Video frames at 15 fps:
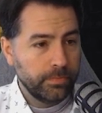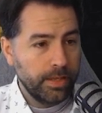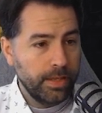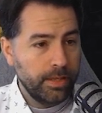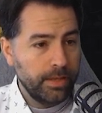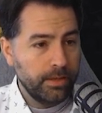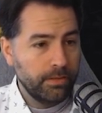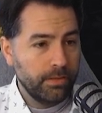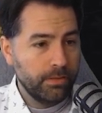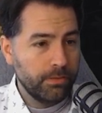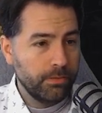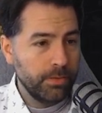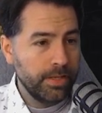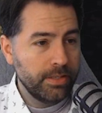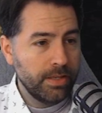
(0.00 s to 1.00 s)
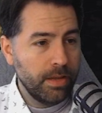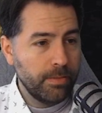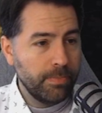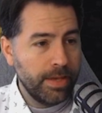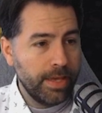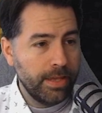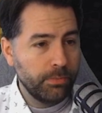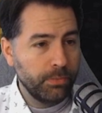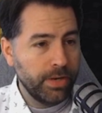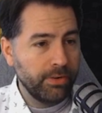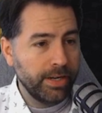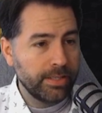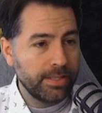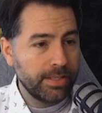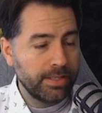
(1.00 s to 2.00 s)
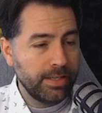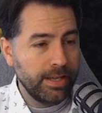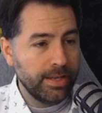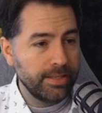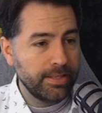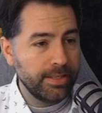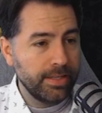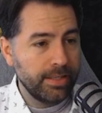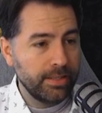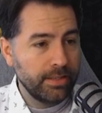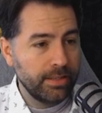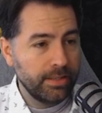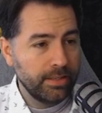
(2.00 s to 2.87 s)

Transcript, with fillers: Okay, three is not bad. Whatever gets us to 19.